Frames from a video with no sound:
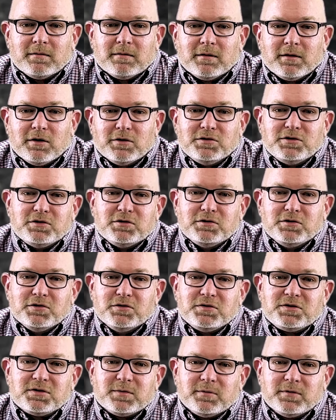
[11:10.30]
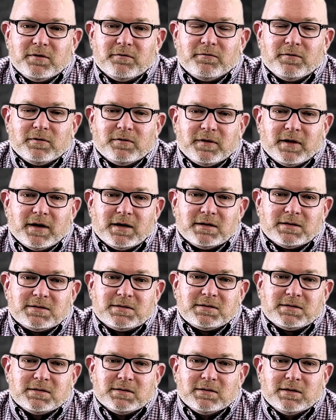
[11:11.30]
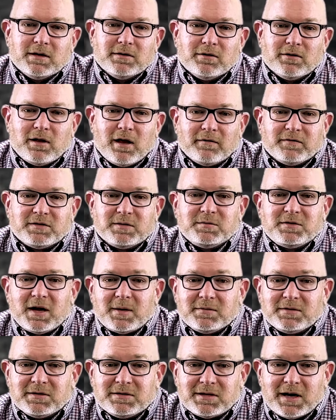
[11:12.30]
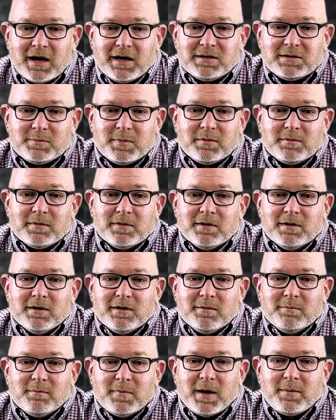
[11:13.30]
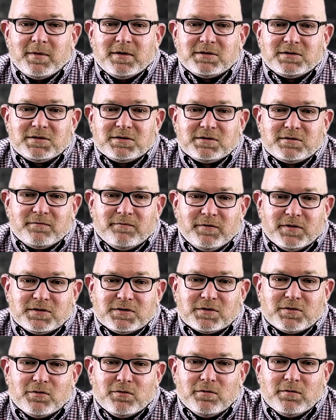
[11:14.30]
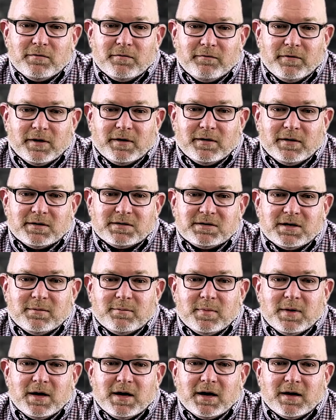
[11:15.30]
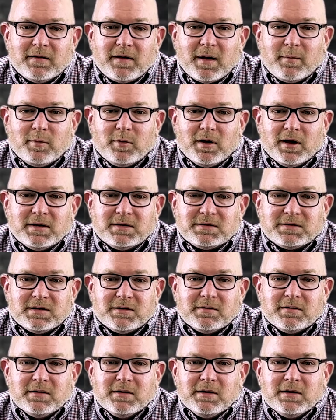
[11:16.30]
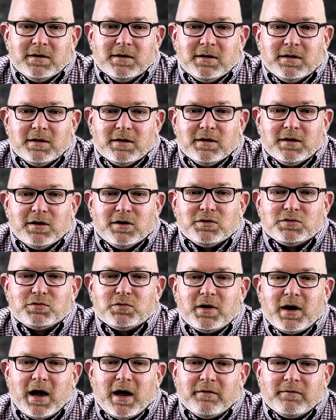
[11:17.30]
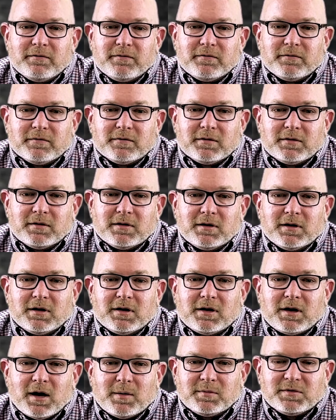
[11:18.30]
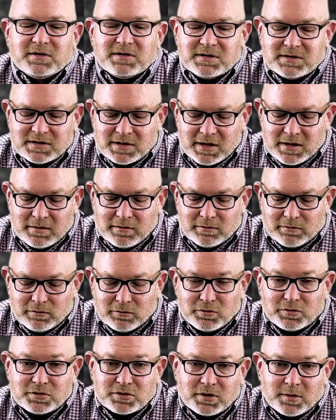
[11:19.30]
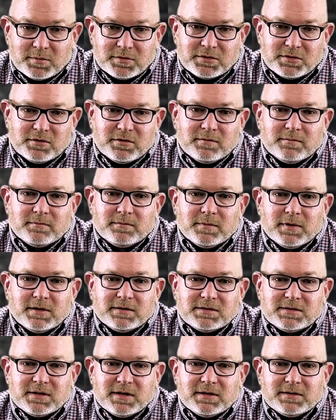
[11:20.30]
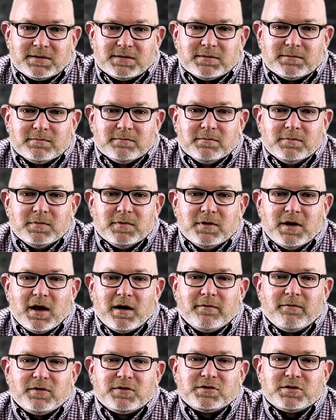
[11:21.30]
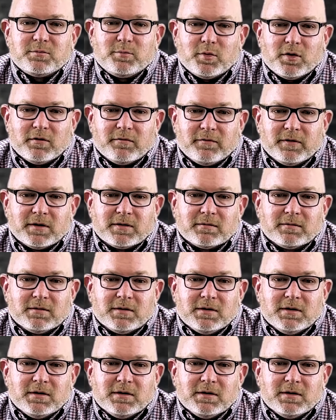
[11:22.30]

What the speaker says: Could you do some different things in your life? Sometimes it's age, but maybe it's just physical fitness and being in that place. And here's what I've come to see through Scripture is this. None of us are perfect.